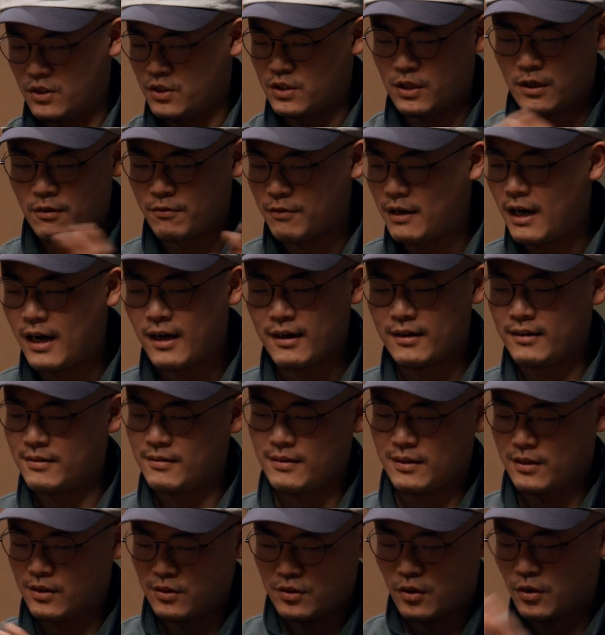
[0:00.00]
Son of God,
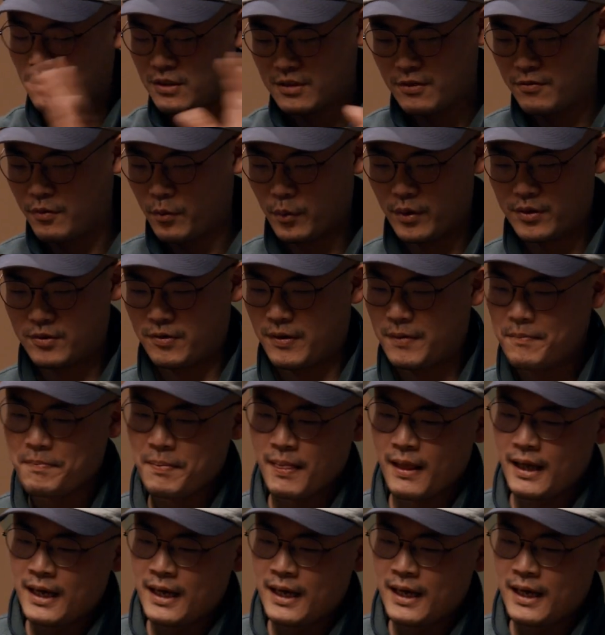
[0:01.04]
and there's all these different ways, right?